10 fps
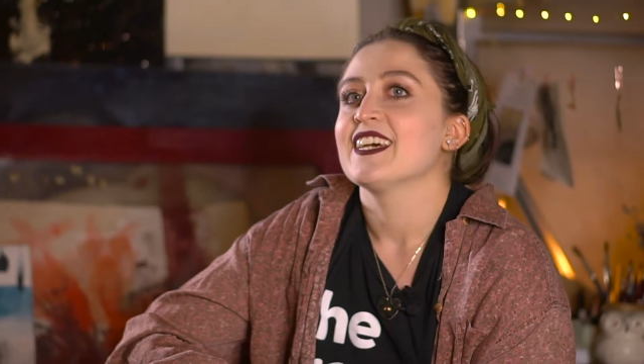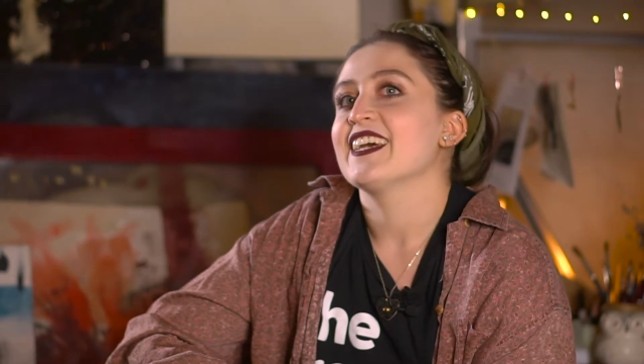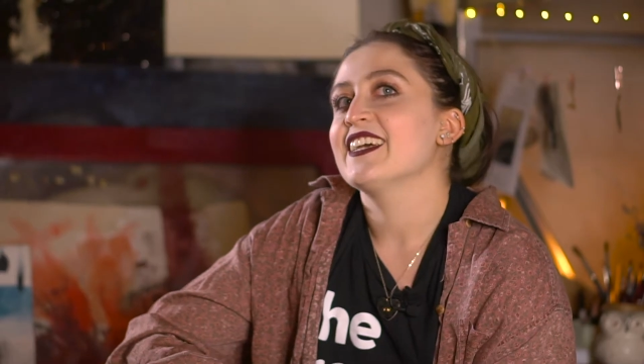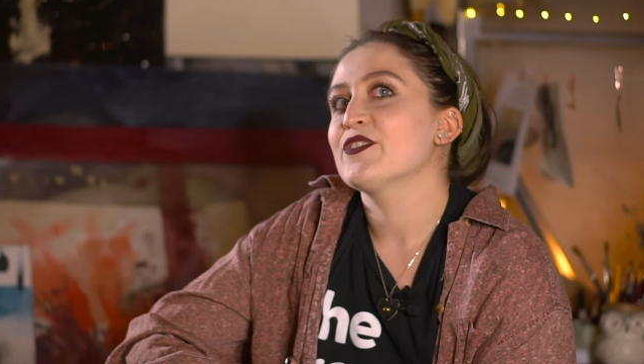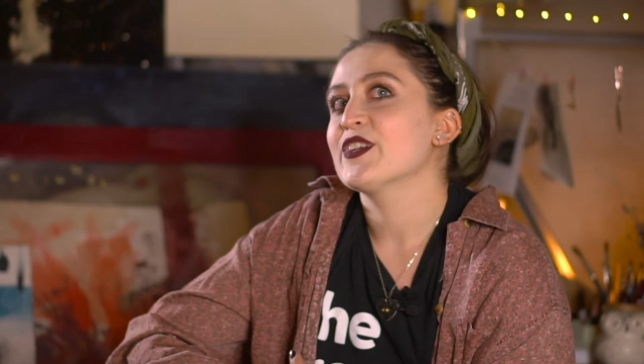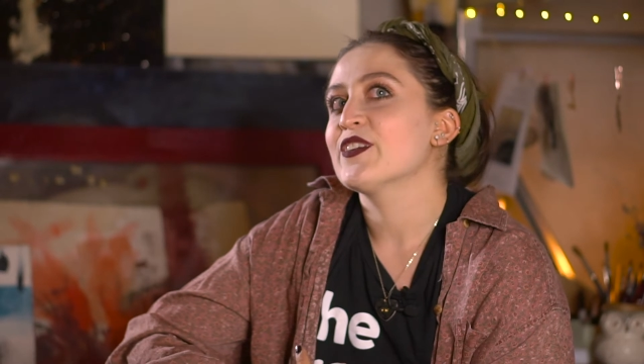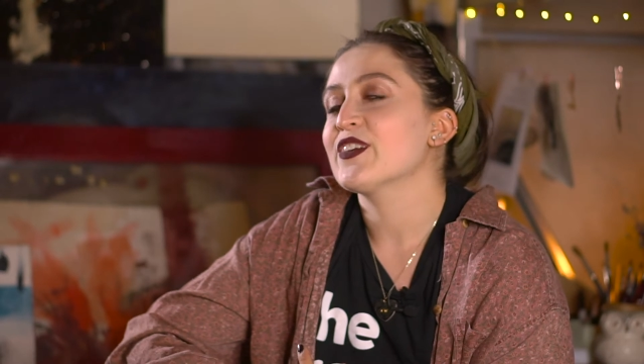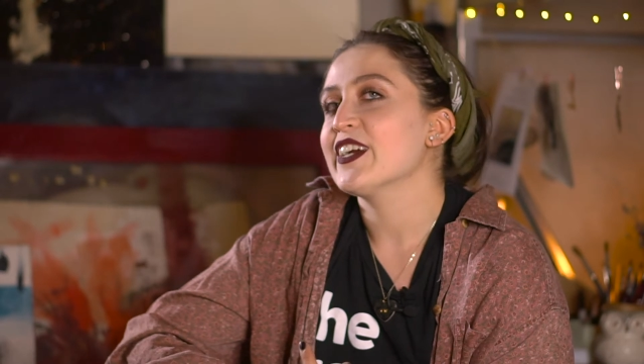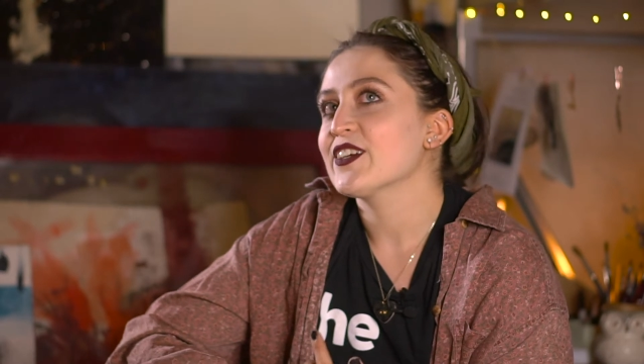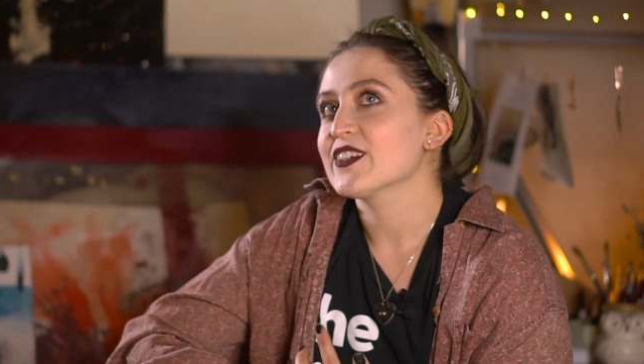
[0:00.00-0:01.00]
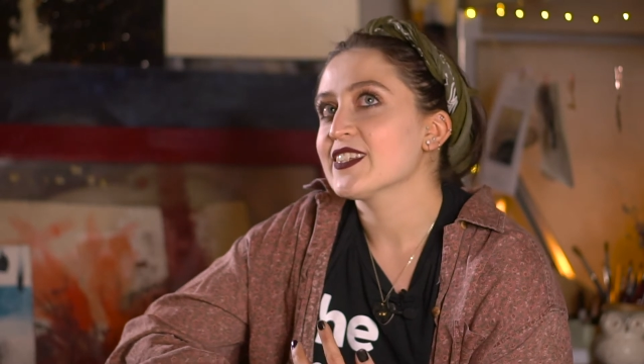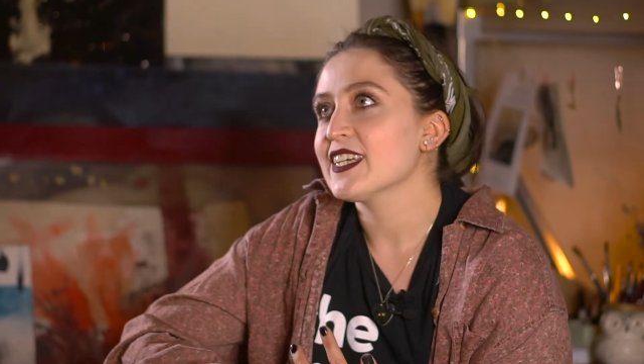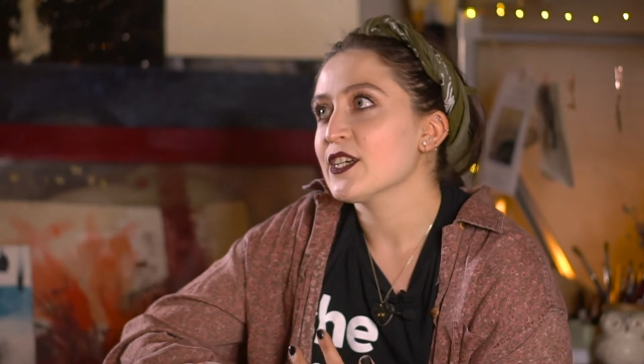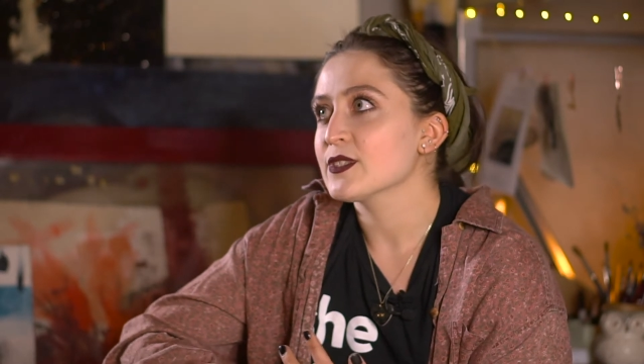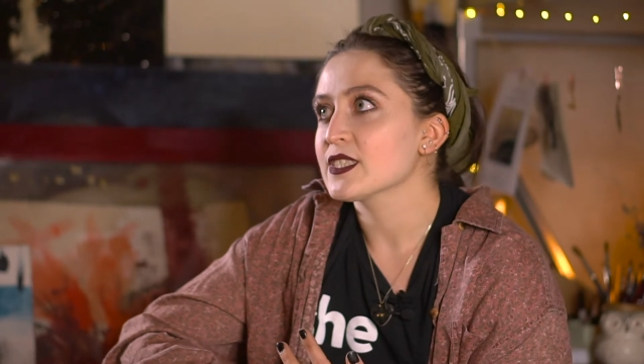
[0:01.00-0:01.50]
And whenever I heard
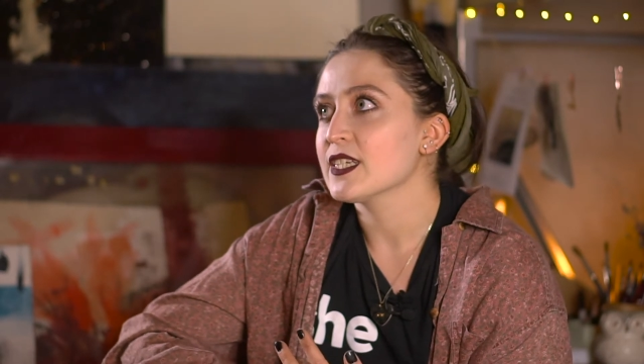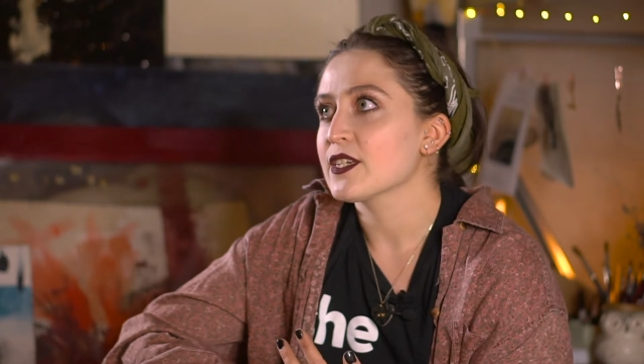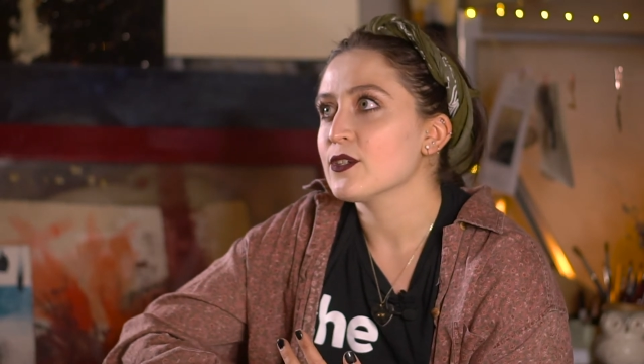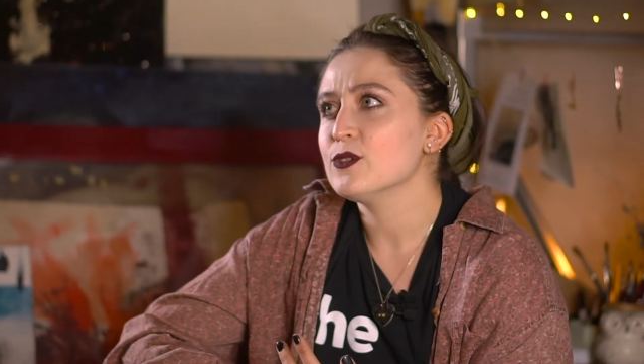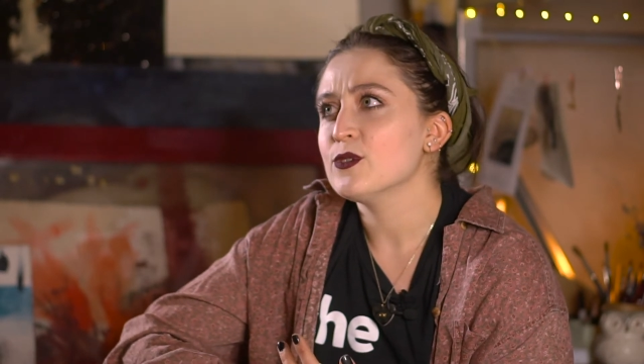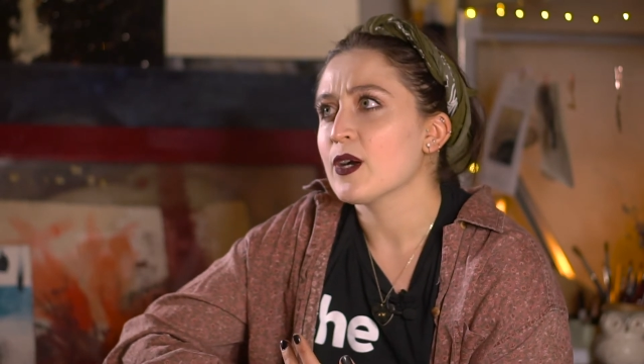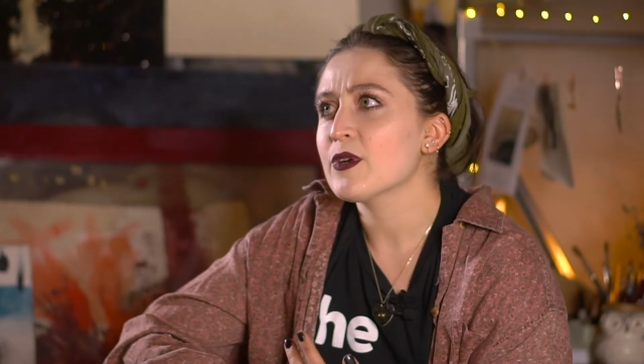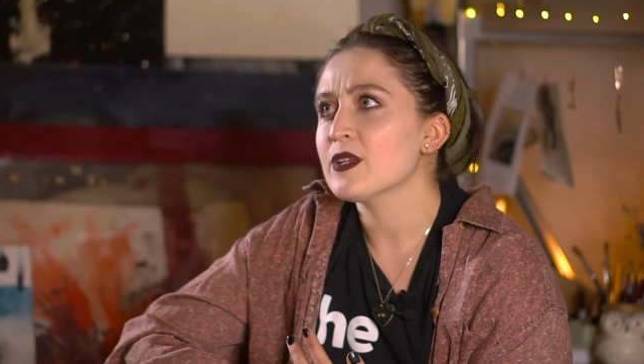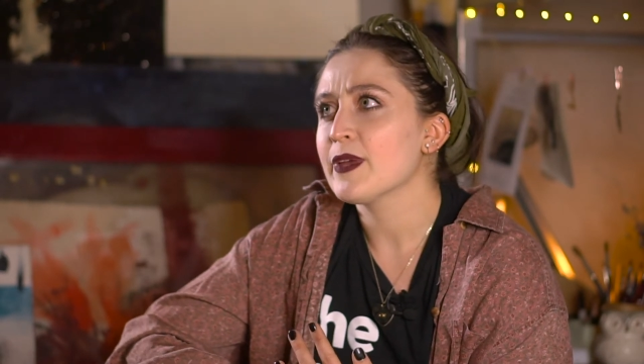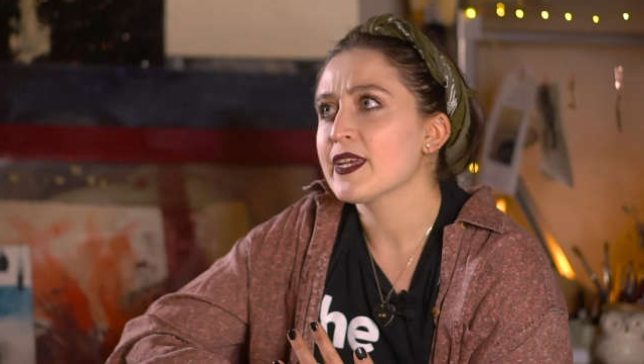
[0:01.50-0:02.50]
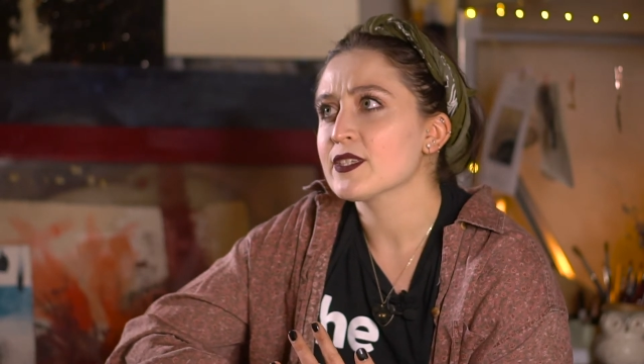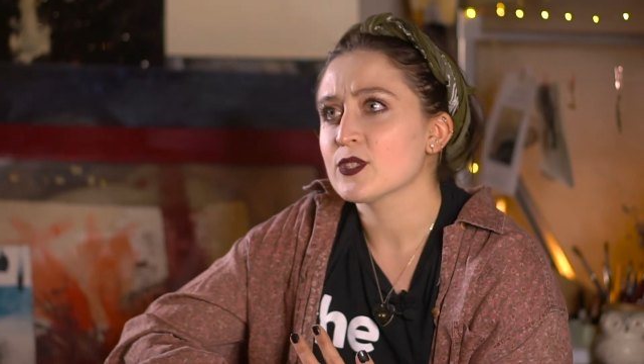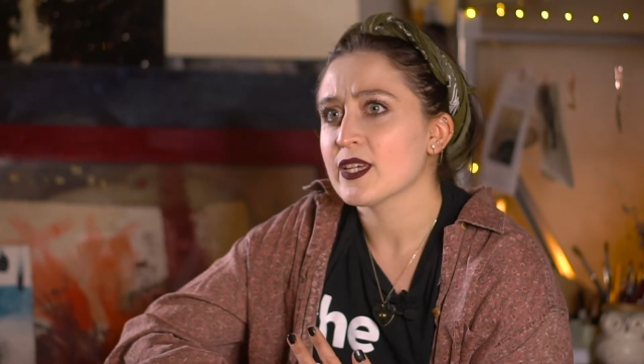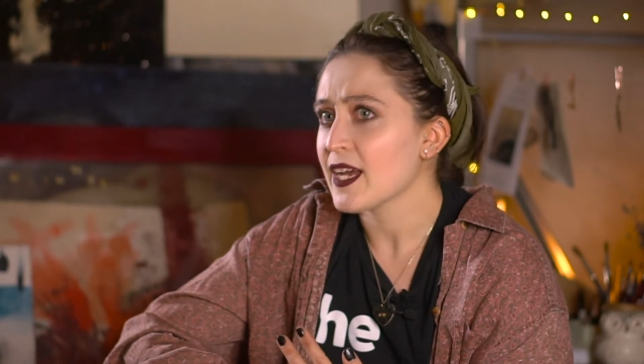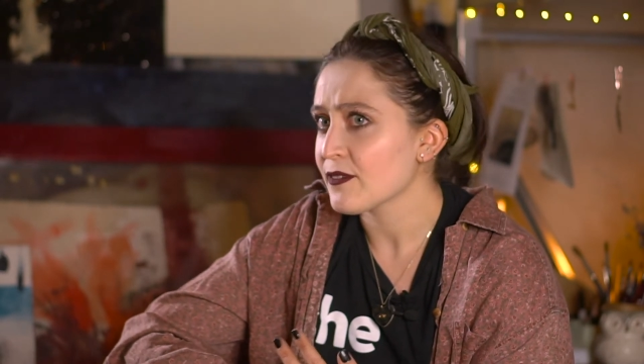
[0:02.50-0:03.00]
that, I was like, ooh, I wanna make it
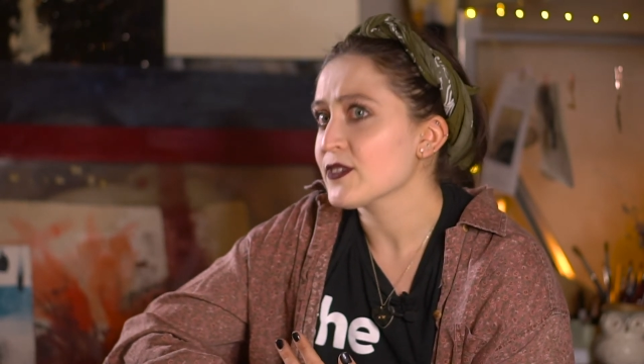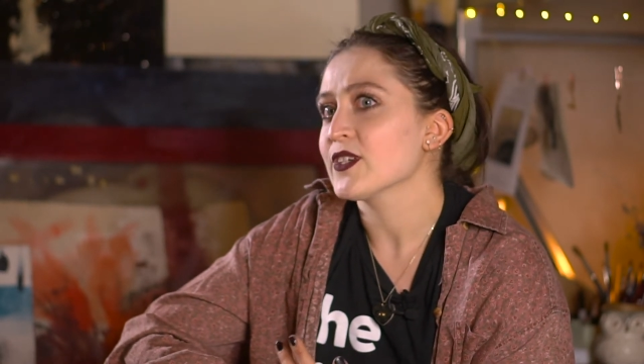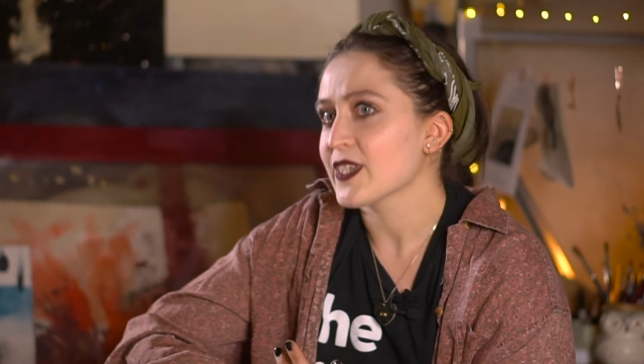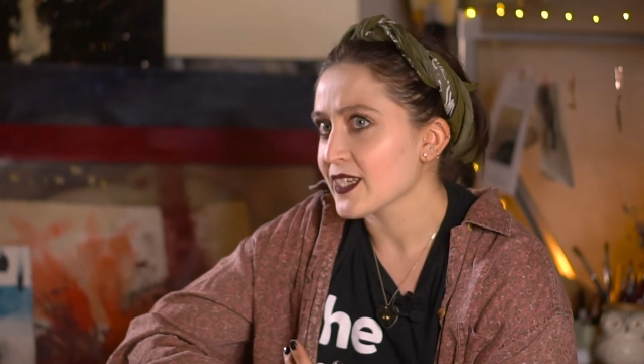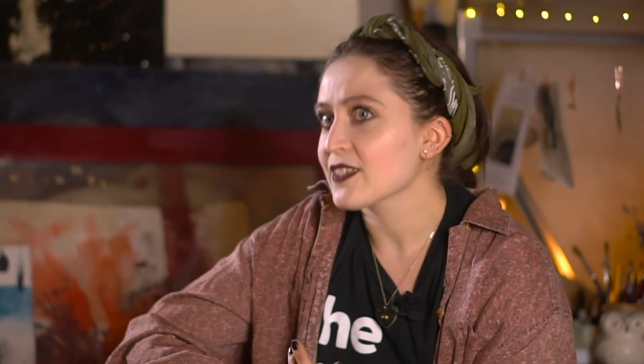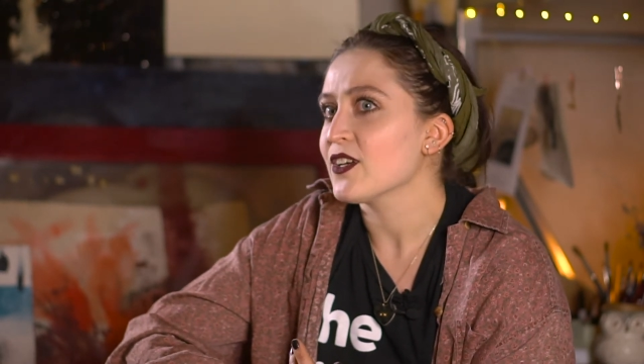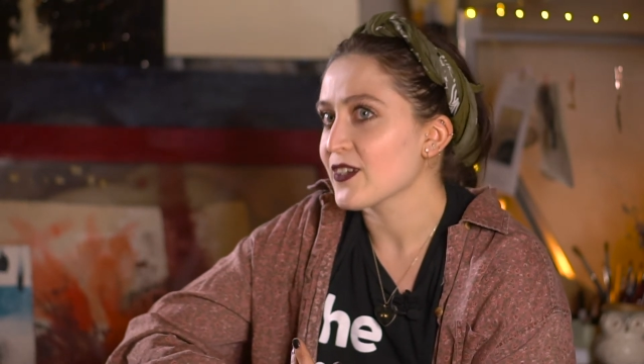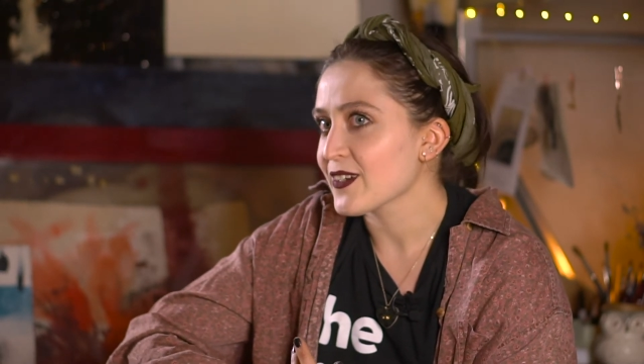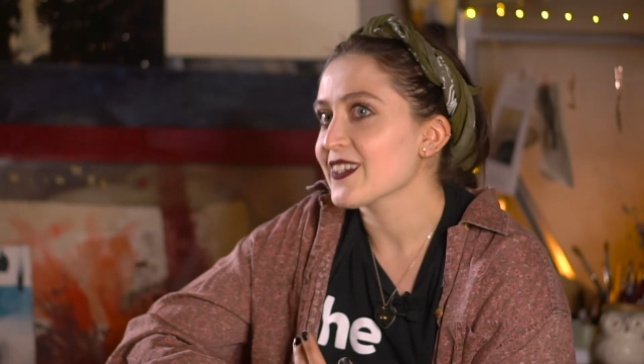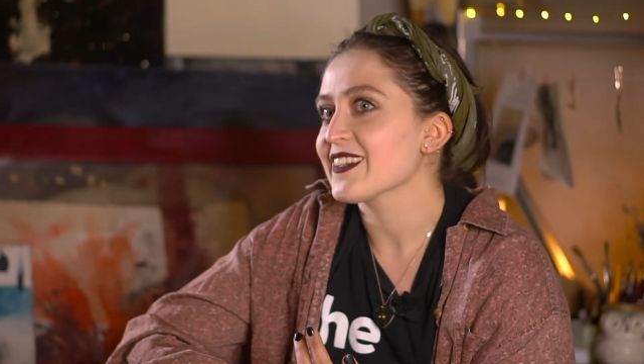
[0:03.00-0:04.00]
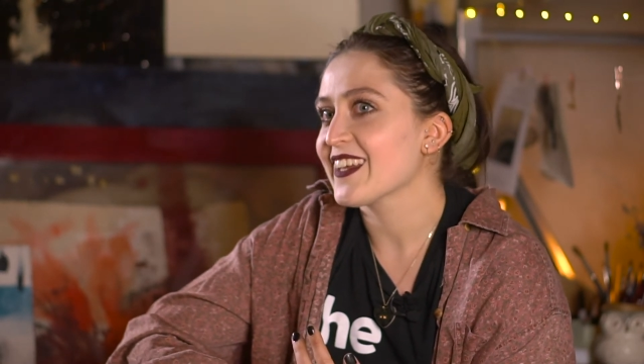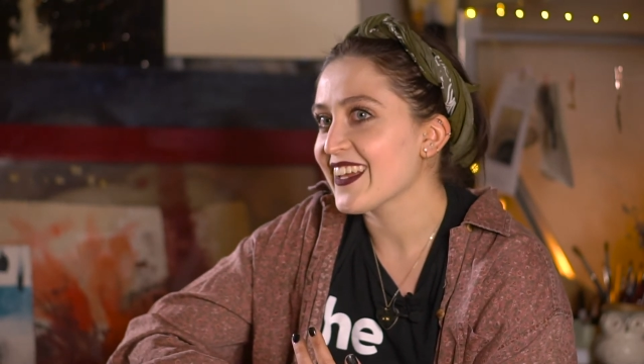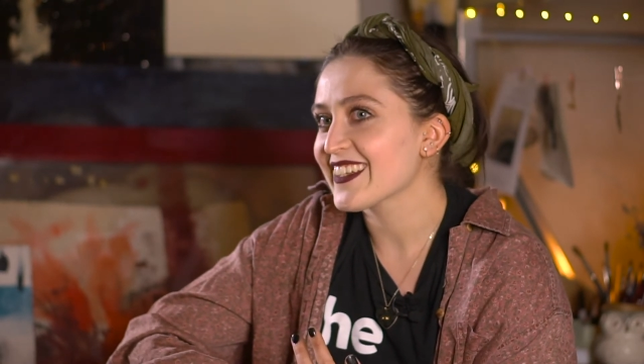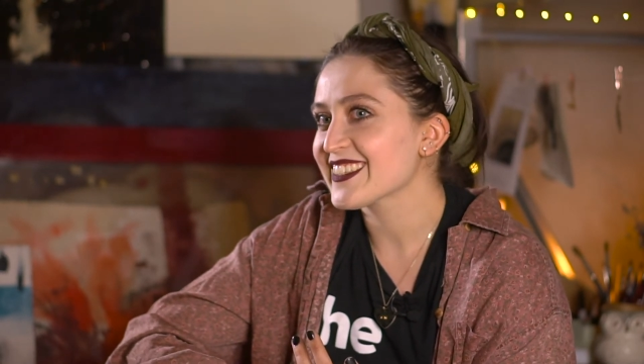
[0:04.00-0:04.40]
so they have to look at it longer than that.